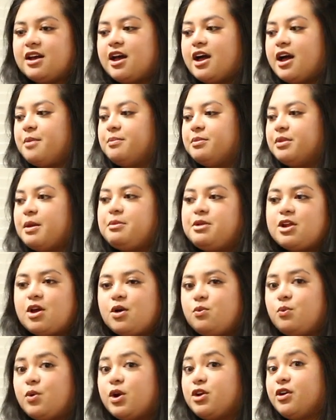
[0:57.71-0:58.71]
um, let me
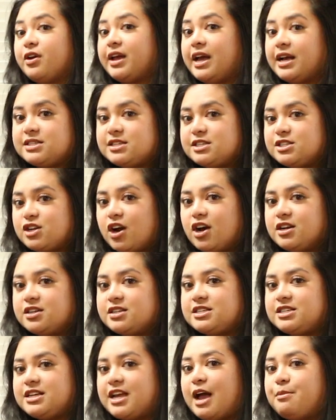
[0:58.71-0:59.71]
know what your guesses are to
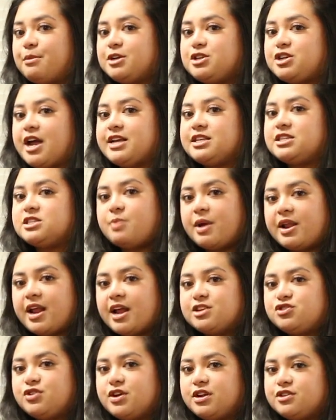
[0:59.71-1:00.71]
see how much I spent
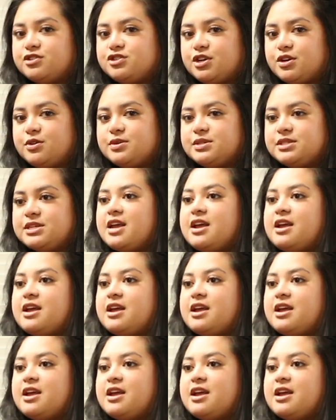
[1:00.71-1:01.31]
at Trader Joe's.